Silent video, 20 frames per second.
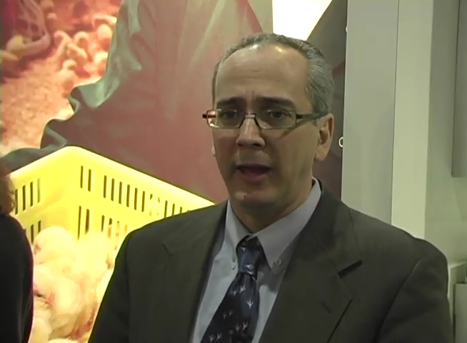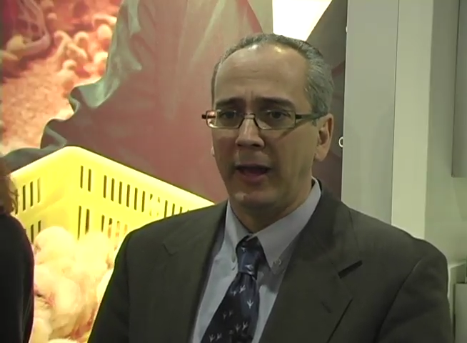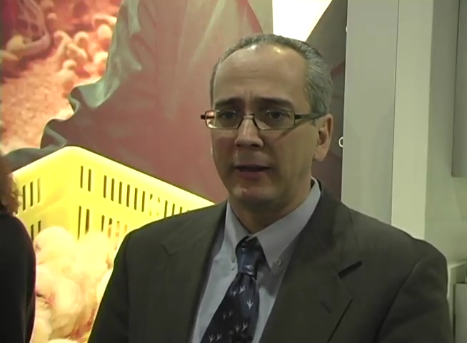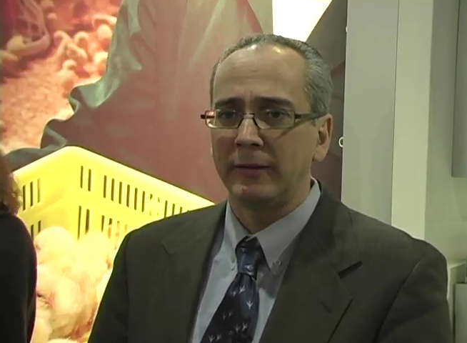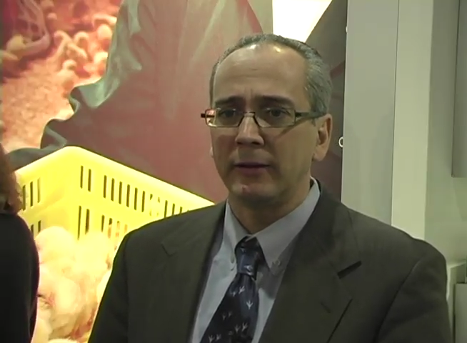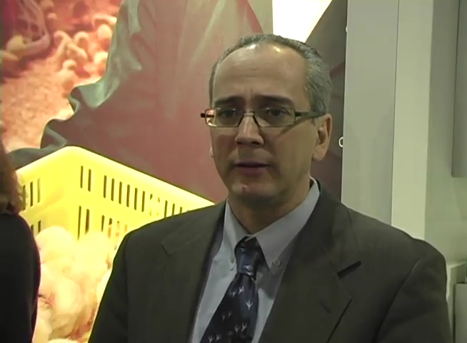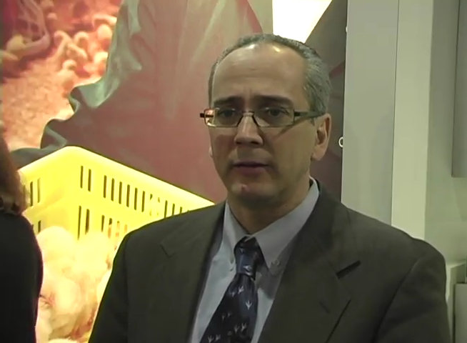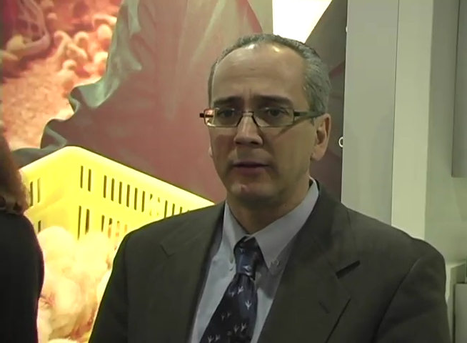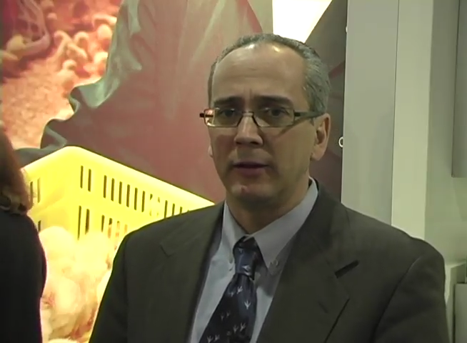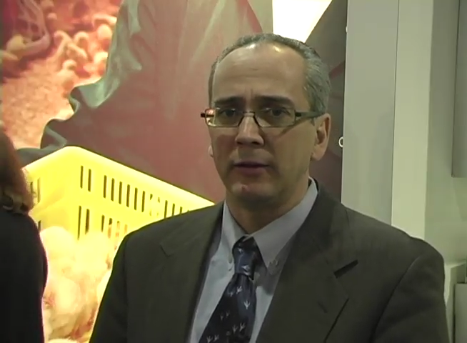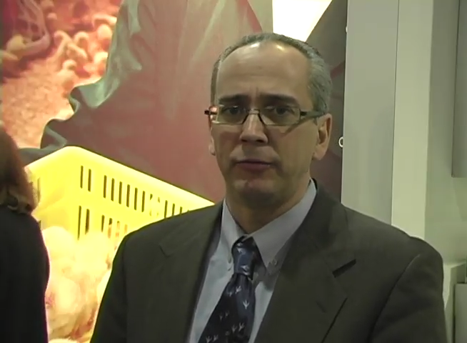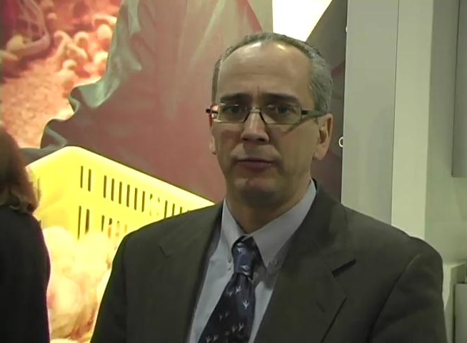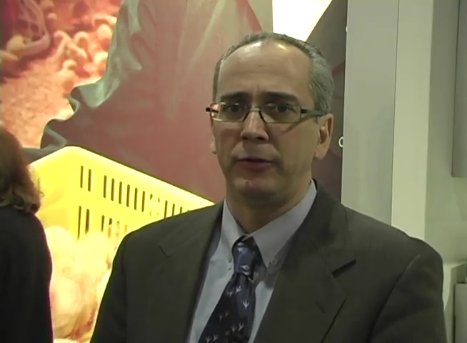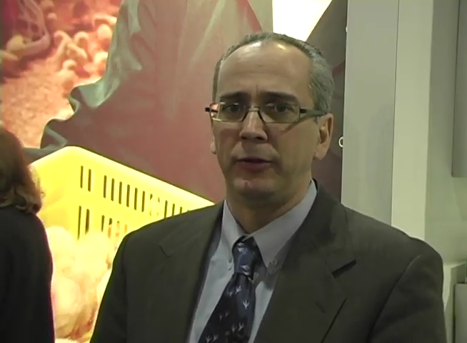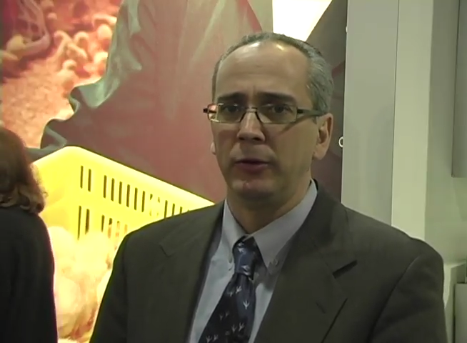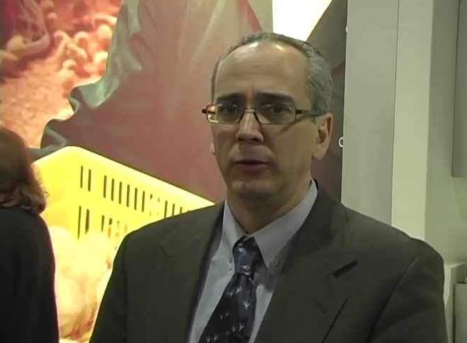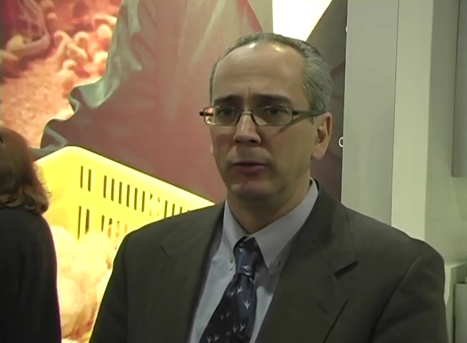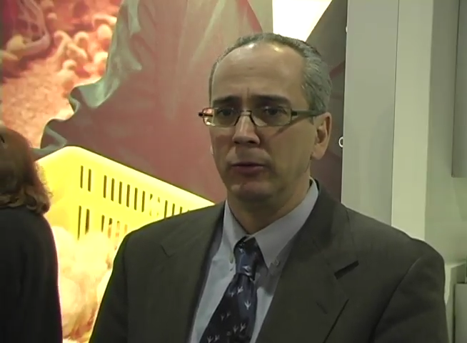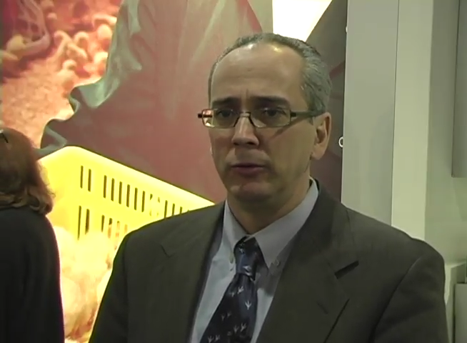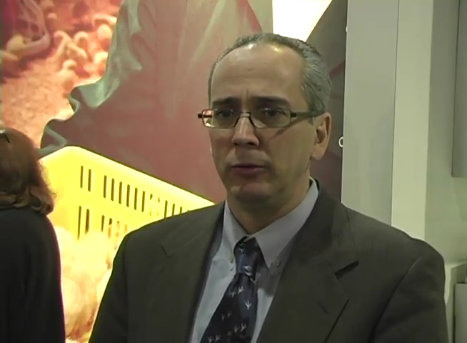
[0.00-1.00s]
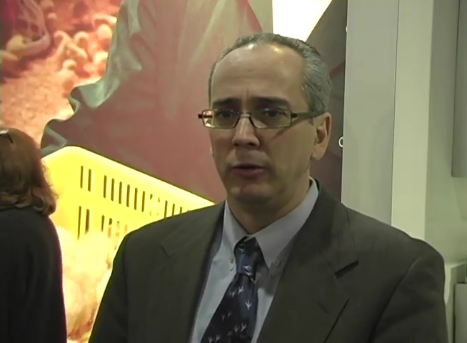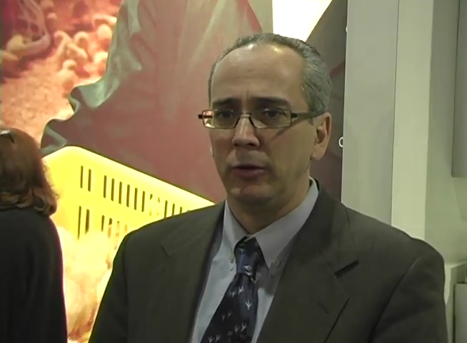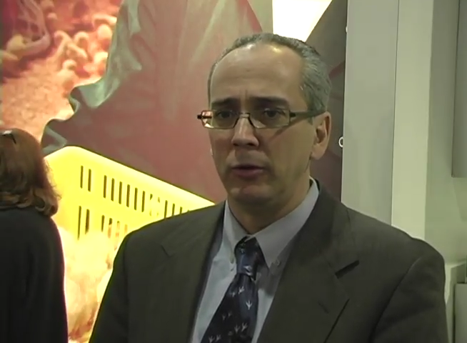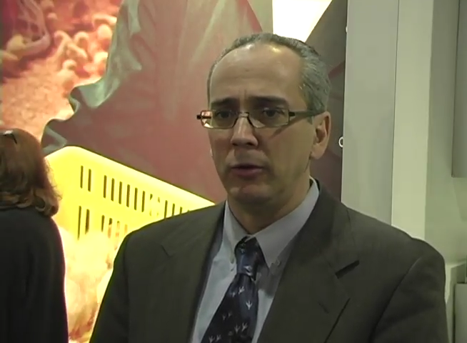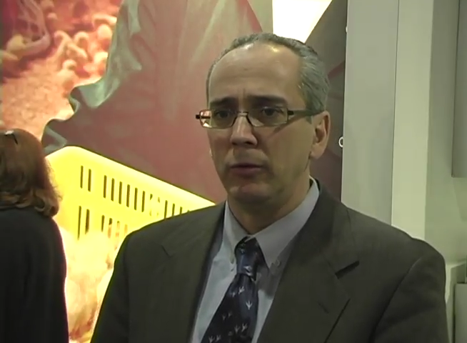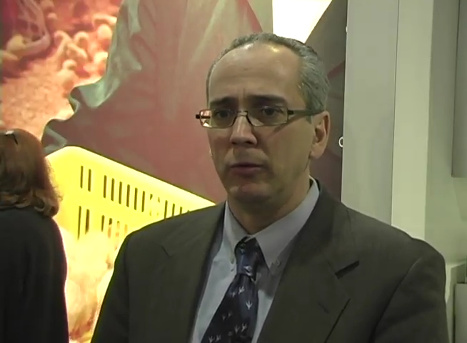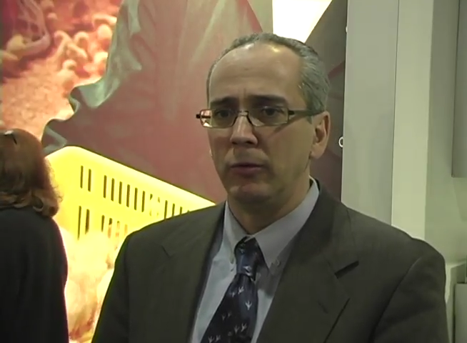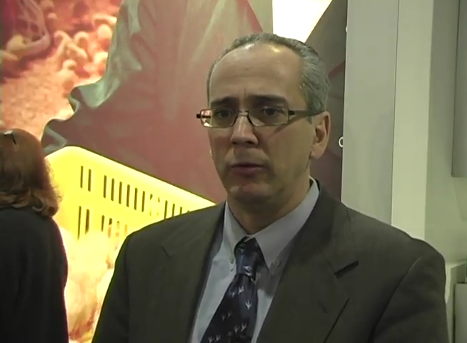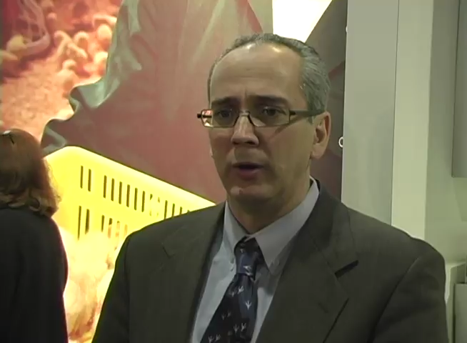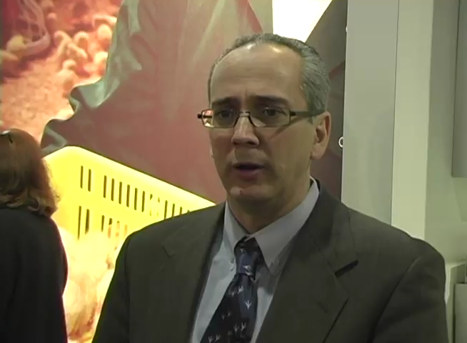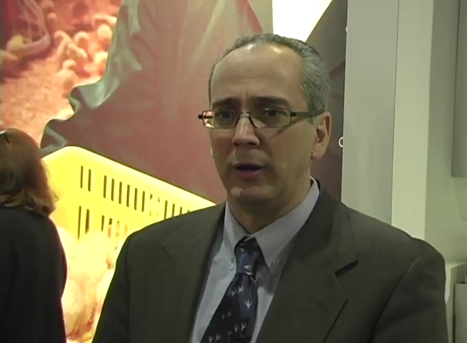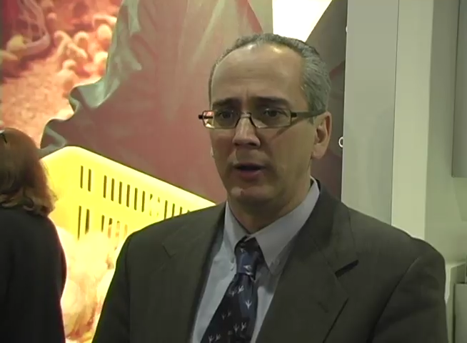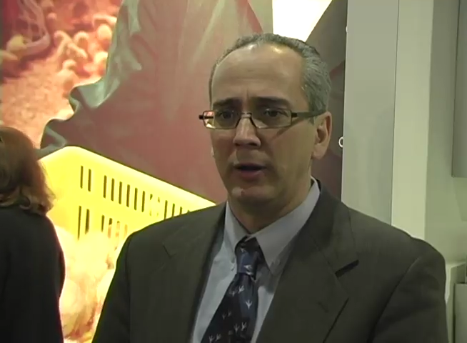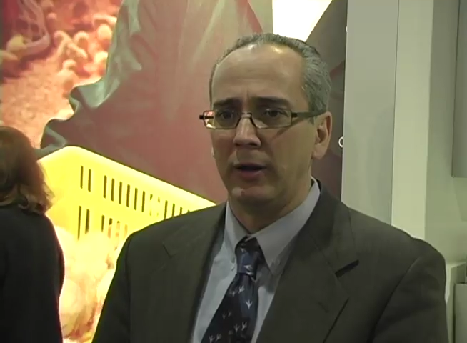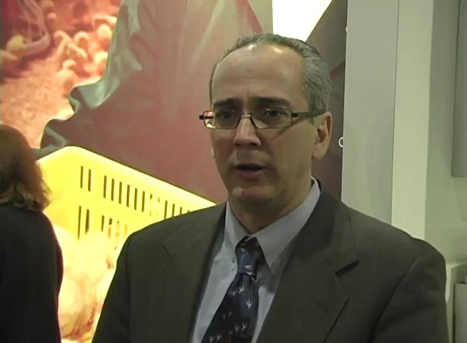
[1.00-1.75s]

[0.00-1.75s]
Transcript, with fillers: added a few new